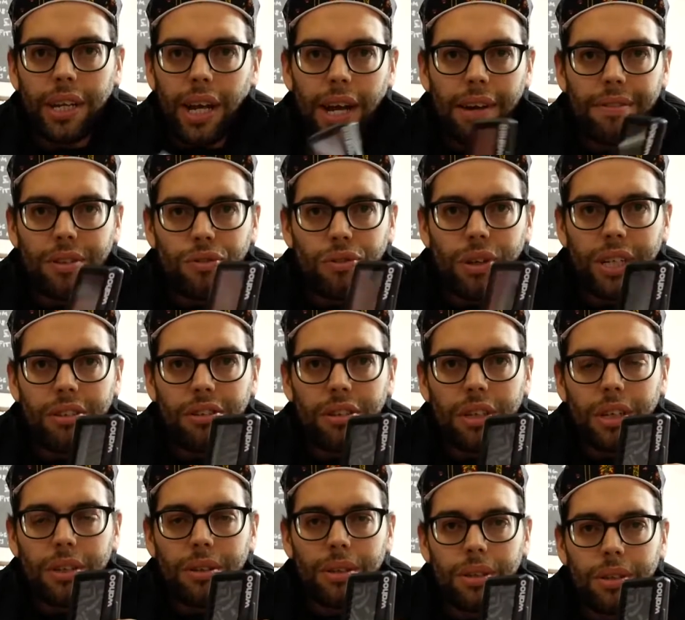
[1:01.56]
have it ready to
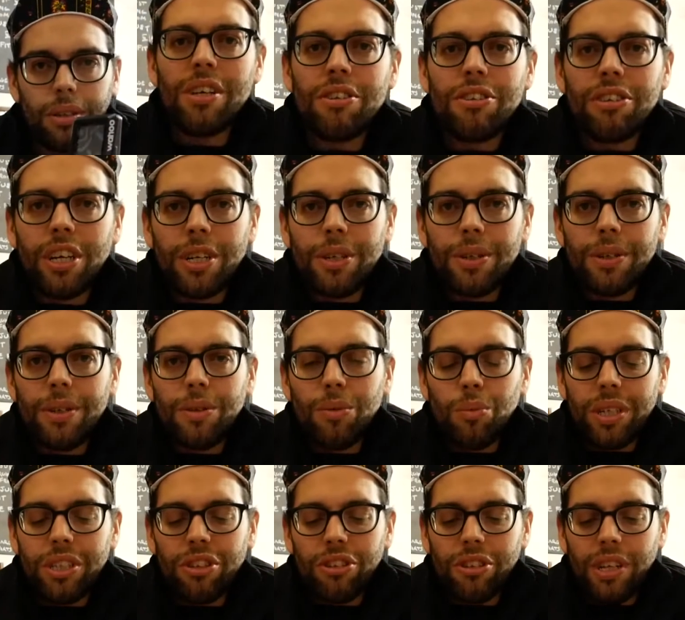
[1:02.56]
go. So
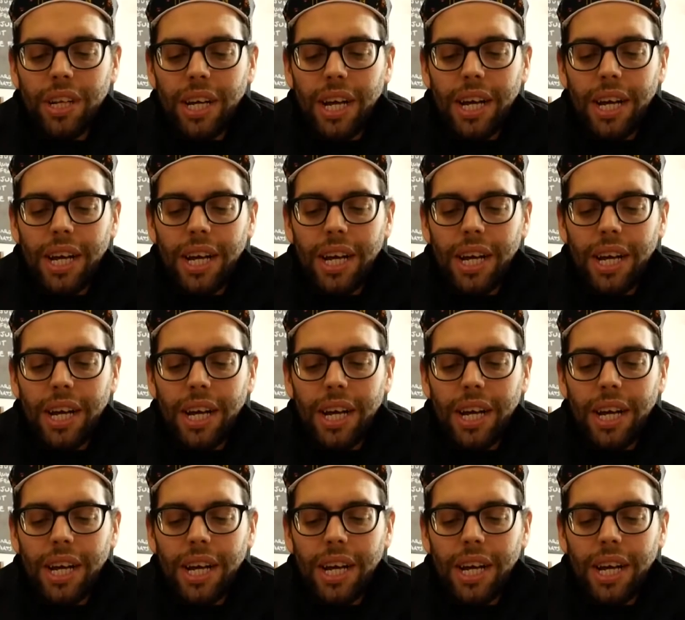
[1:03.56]
we're just going